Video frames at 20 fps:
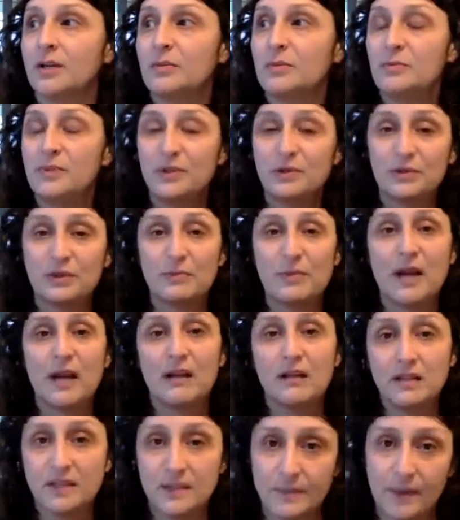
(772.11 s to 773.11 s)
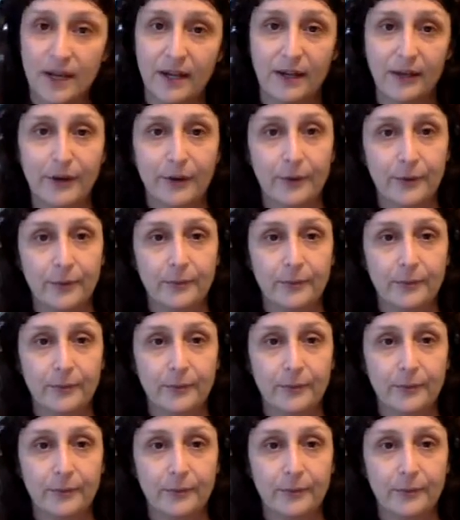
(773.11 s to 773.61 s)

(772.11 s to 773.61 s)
be repelled by you.